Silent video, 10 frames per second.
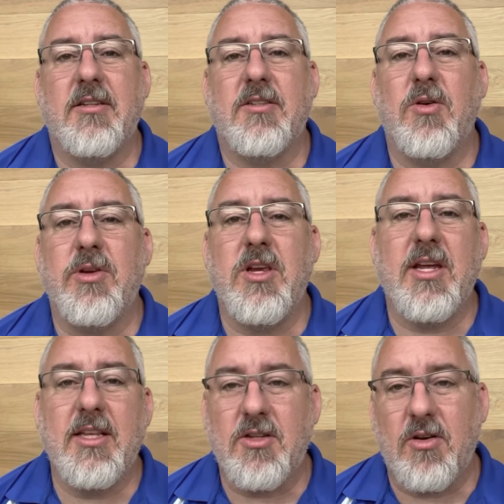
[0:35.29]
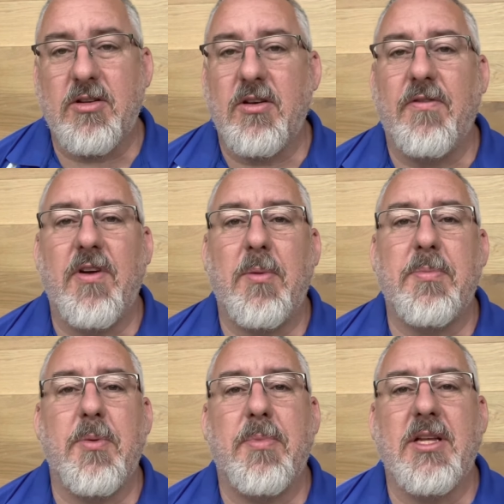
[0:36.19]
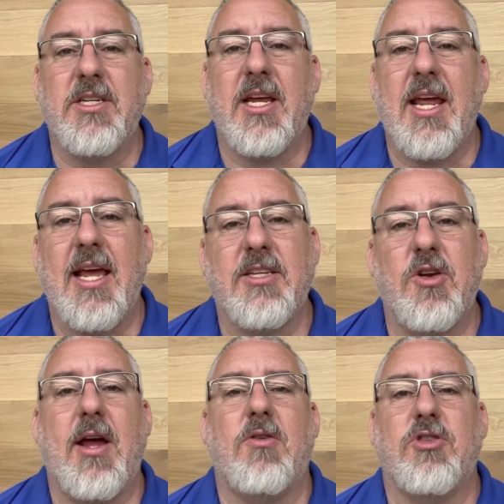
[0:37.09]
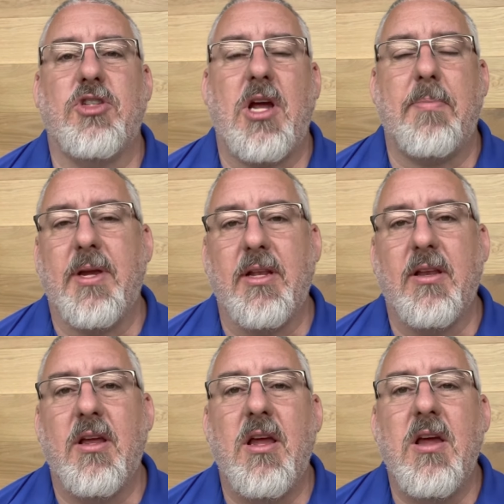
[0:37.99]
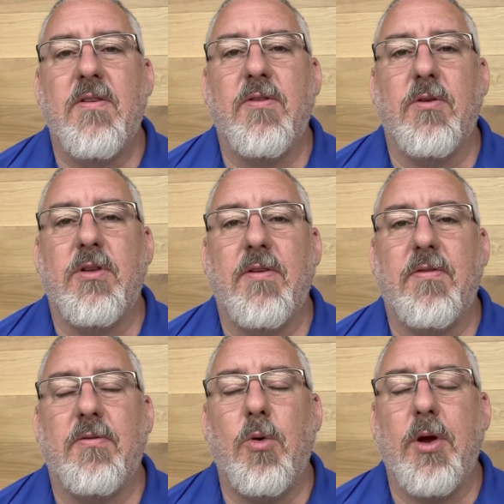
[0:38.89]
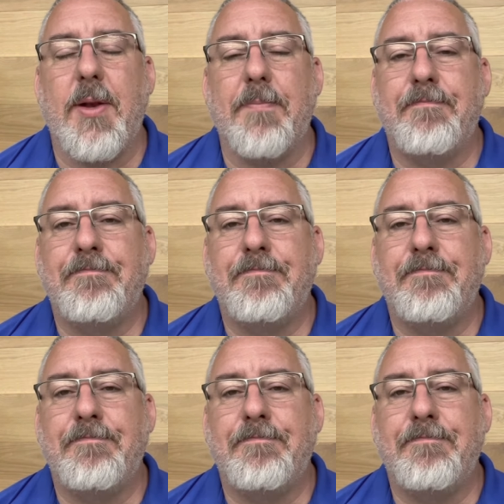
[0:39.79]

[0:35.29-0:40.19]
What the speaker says: so you can start to develop your budget as you're out shopping for different flooring.